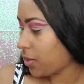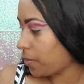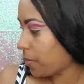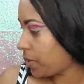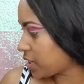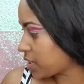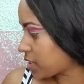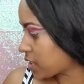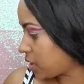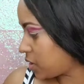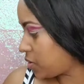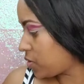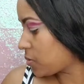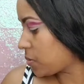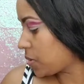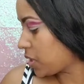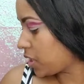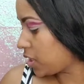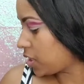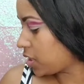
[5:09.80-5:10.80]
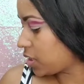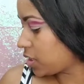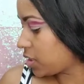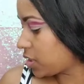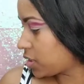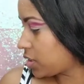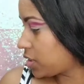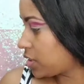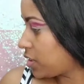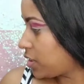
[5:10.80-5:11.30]
Excuse me.
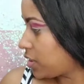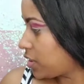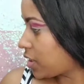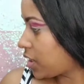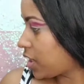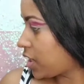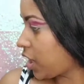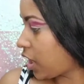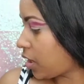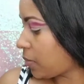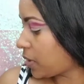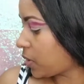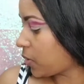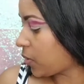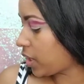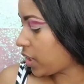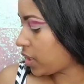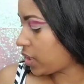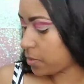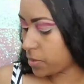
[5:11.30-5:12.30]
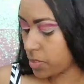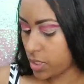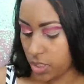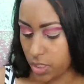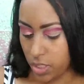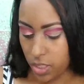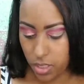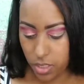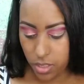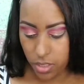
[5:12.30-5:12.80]
Can y'all be quiet, please?